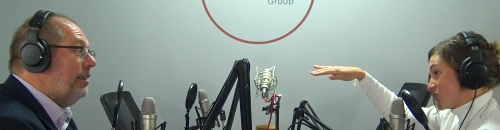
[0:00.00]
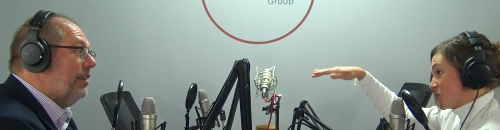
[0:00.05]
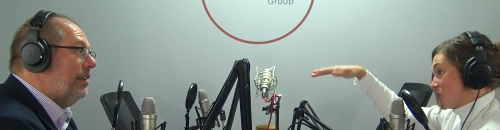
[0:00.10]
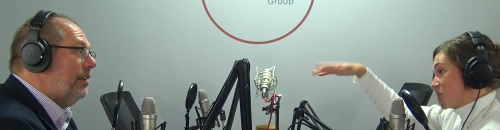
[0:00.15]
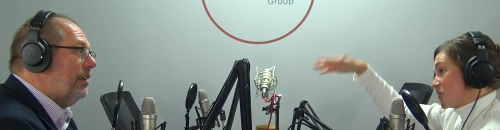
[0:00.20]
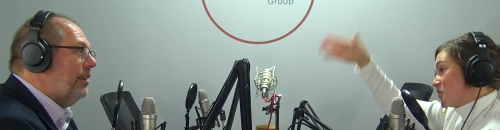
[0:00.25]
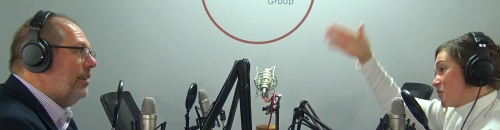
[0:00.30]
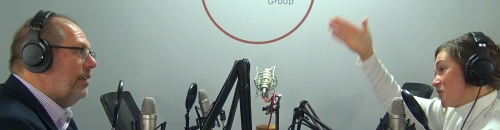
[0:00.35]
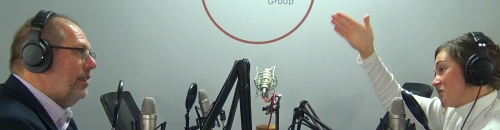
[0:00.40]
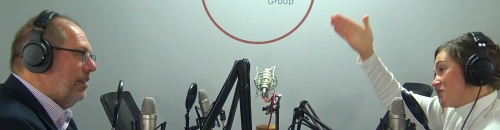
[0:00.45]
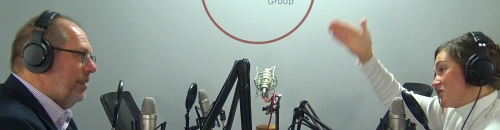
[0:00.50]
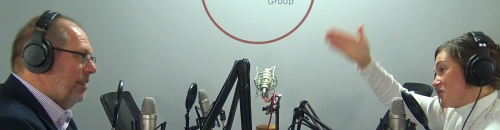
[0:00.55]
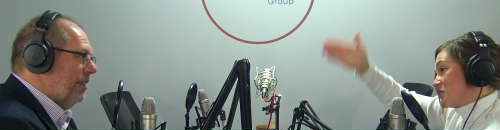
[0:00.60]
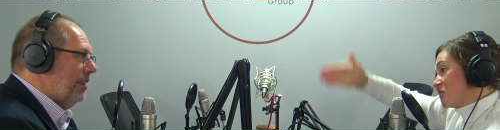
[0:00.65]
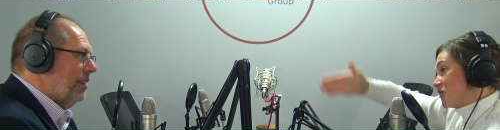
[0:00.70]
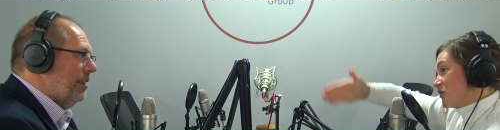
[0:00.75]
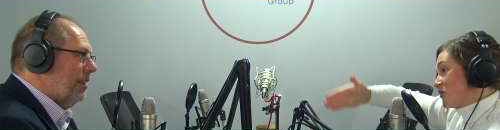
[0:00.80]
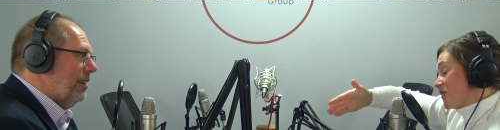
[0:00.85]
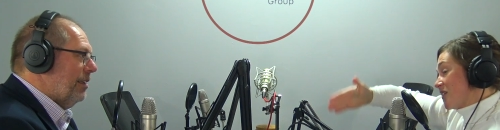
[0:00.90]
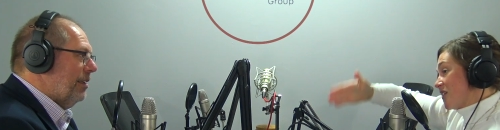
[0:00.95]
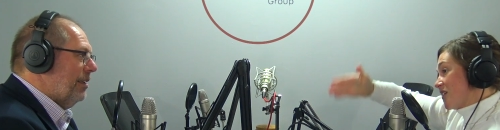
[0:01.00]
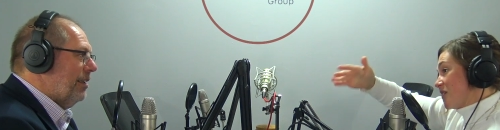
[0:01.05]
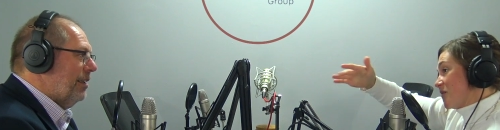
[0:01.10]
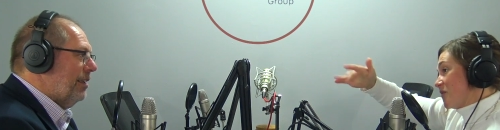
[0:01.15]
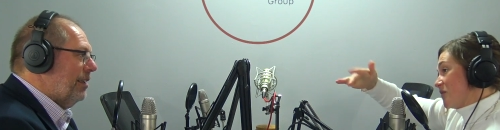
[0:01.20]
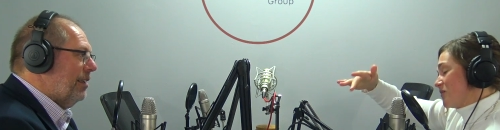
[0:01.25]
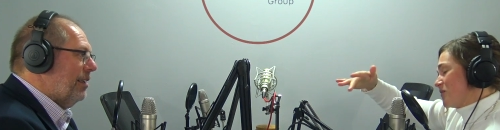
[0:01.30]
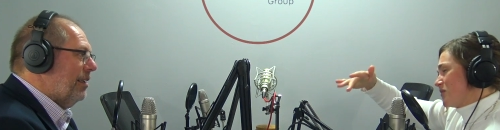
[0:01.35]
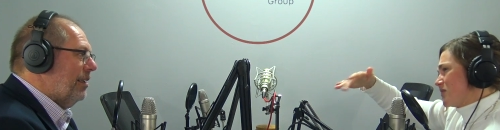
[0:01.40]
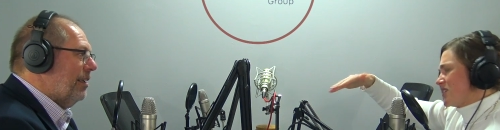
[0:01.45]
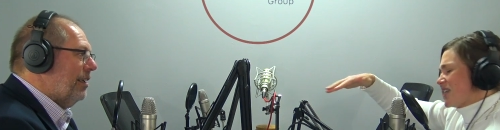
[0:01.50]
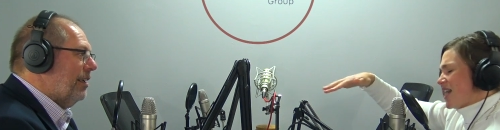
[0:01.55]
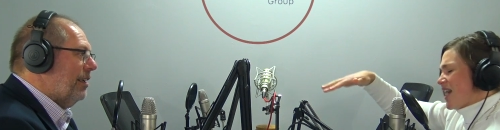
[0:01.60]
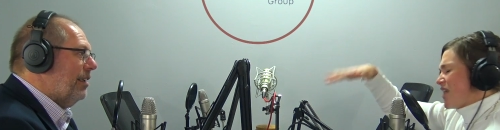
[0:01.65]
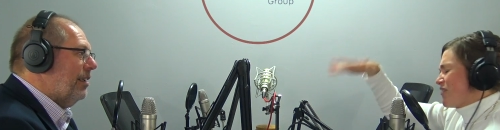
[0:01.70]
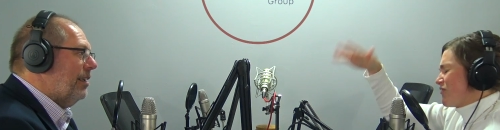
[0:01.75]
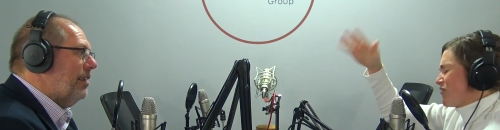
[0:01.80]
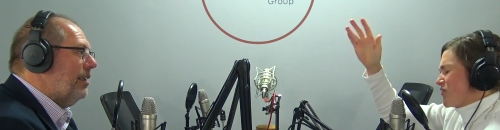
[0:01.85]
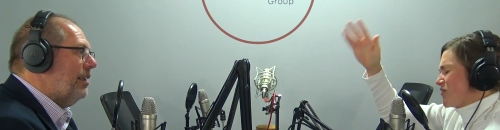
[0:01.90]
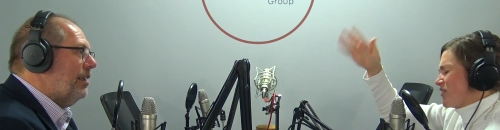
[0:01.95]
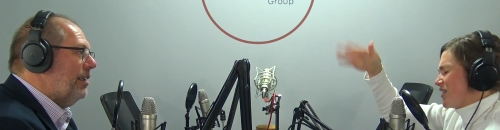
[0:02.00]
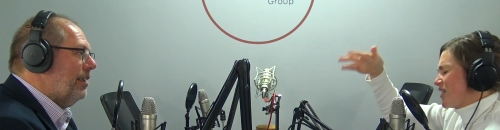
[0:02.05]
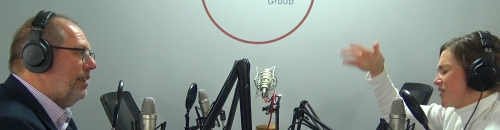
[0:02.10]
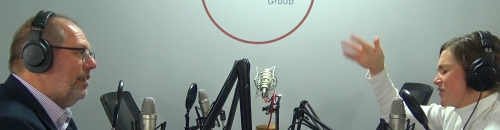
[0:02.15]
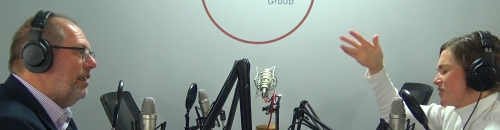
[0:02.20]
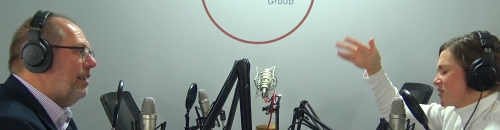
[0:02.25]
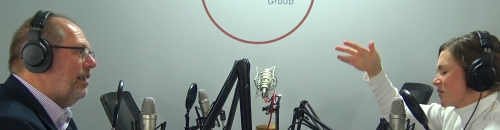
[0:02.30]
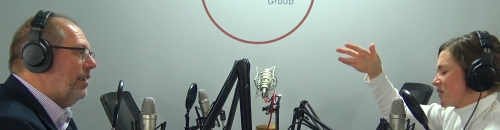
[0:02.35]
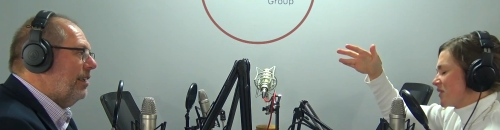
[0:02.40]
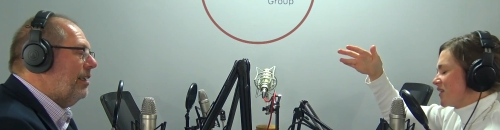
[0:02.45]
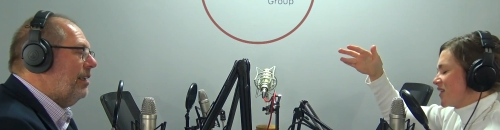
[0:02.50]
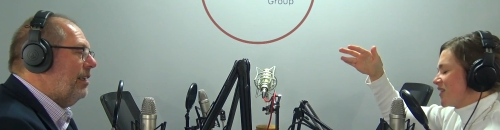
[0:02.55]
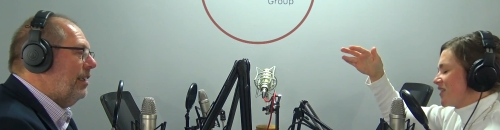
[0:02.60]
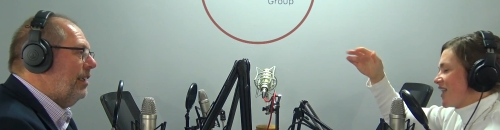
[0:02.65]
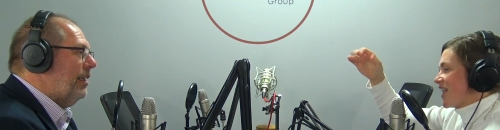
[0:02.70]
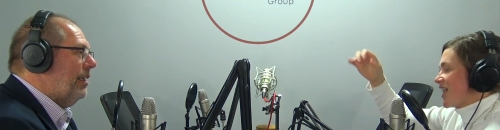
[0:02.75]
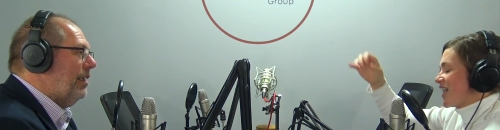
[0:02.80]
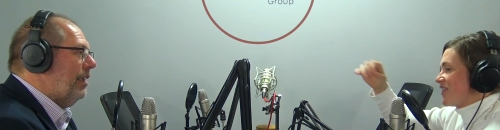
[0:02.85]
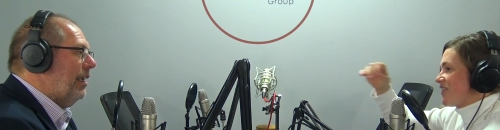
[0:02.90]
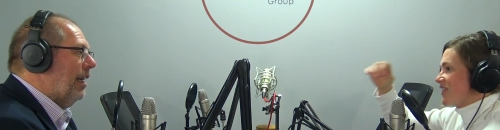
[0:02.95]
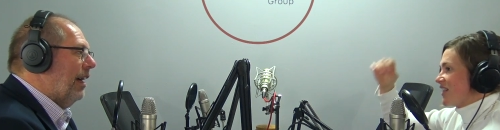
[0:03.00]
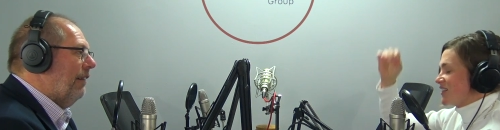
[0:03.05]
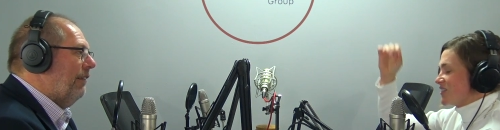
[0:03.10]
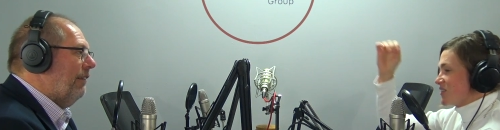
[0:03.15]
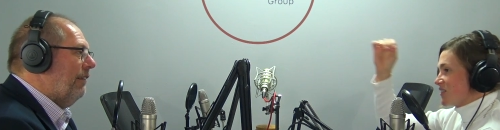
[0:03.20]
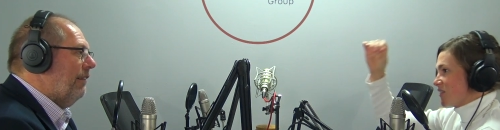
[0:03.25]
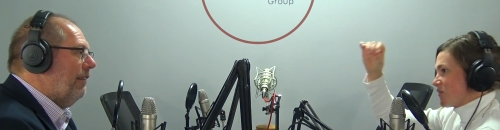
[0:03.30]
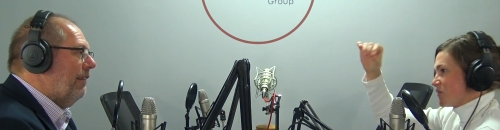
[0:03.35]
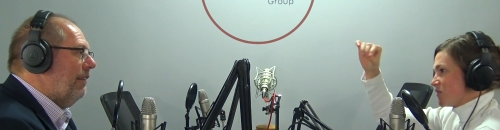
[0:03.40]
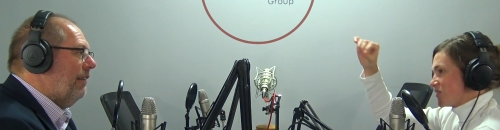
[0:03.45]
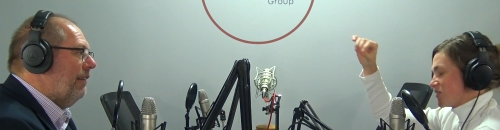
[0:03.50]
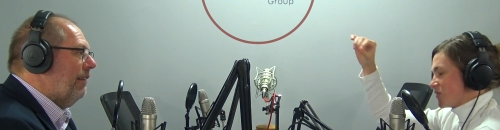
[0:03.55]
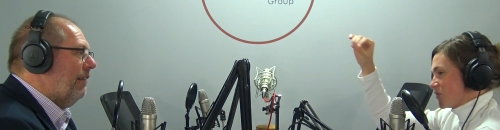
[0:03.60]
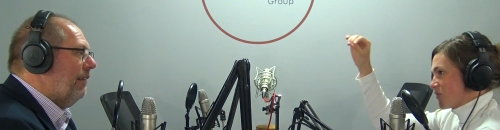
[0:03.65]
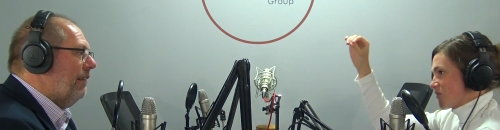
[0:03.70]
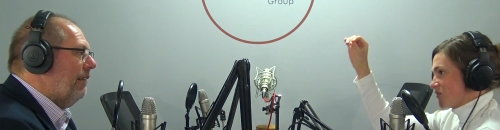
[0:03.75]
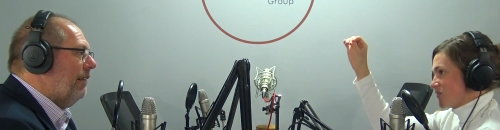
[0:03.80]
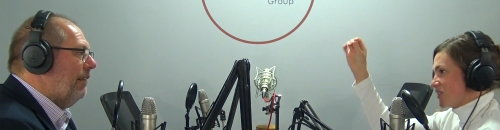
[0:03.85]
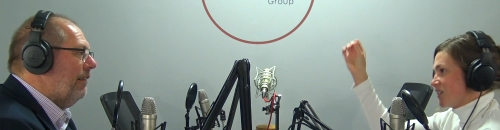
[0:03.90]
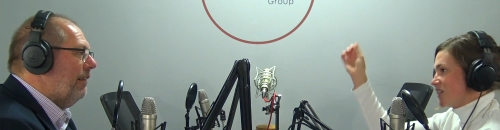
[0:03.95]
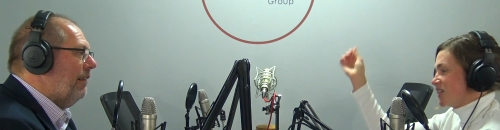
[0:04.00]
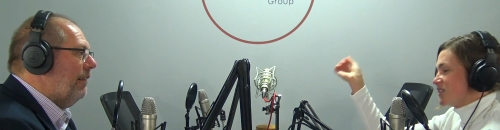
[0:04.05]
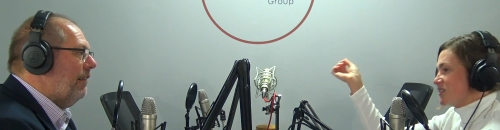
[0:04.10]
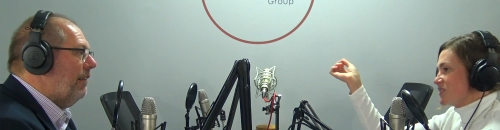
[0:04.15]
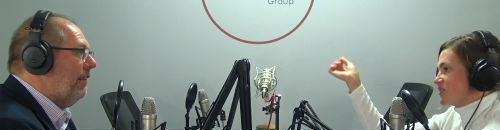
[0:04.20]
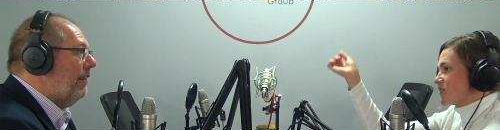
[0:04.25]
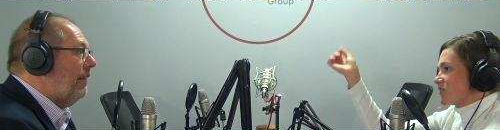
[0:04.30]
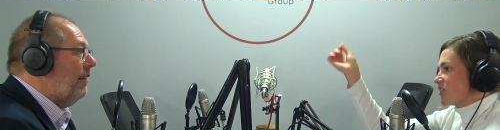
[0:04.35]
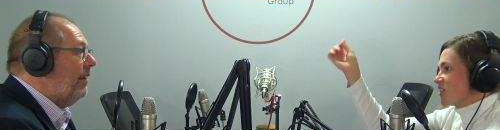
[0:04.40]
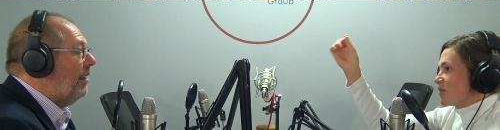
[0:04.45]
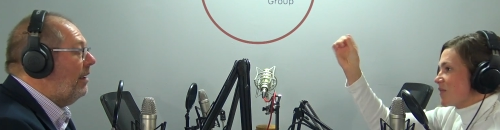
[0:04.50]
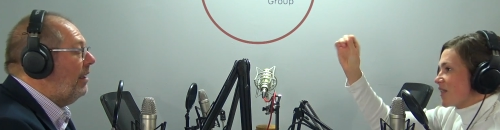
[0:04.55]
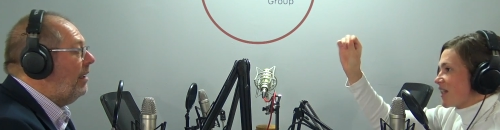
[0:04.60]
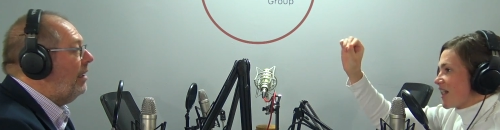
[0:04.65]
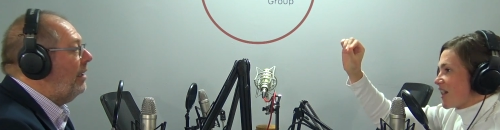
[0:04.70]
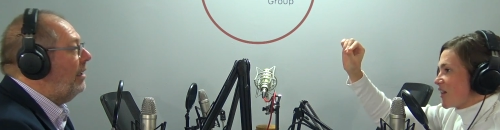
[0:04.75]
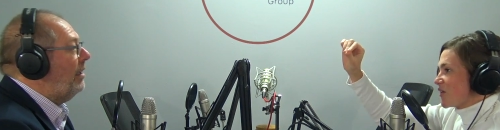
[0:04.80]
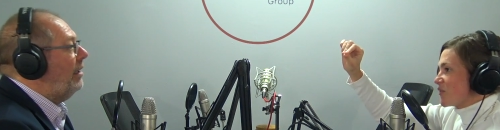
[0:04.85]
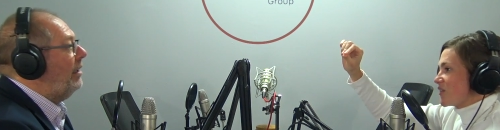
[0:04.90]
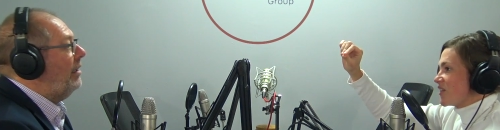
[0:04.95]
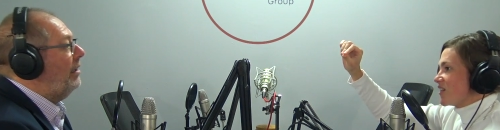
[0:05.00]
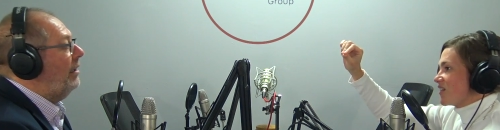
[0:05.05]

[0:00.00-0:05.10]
Speaker 1: a shorter one to sort of um, with F or an E or something like that. And yeah. that's it was sort of describing how